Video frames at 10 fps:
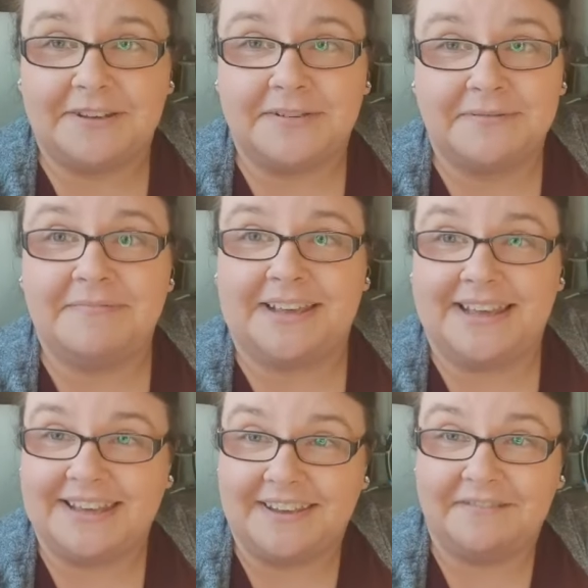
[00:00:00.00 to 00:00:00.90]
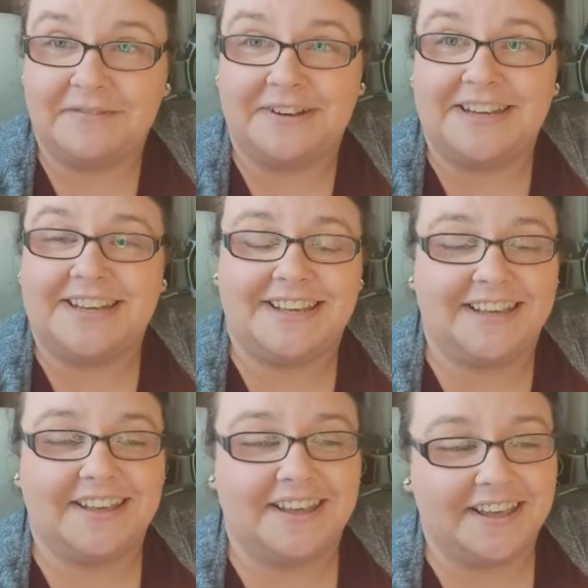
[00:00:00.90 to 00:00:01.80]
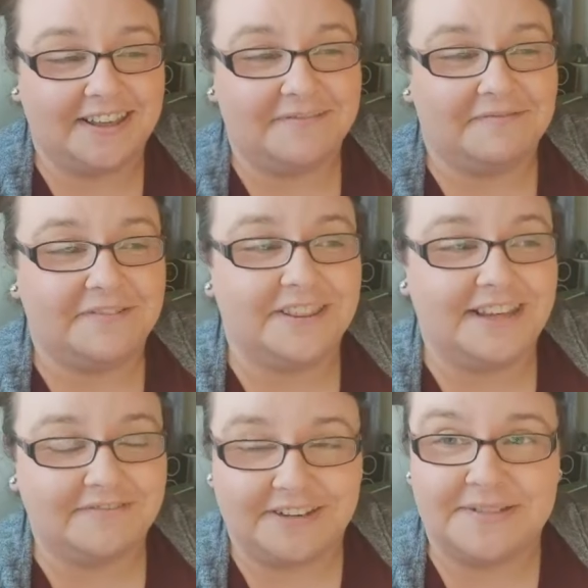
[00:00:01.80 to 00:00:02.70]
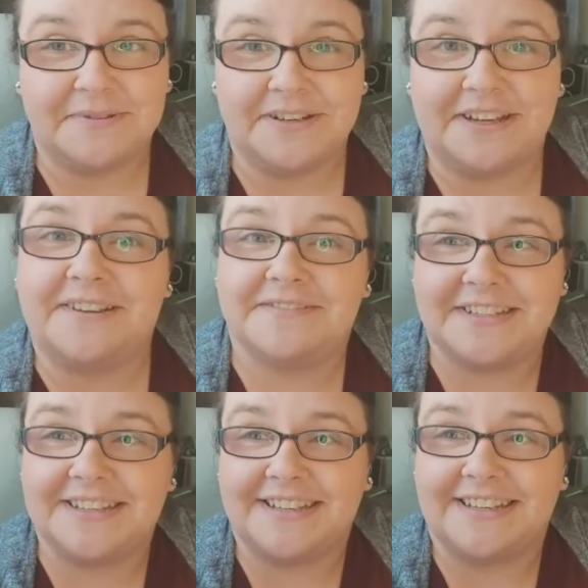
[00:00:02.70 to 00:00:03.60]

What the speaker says: coming back every week for the Facebook Lives,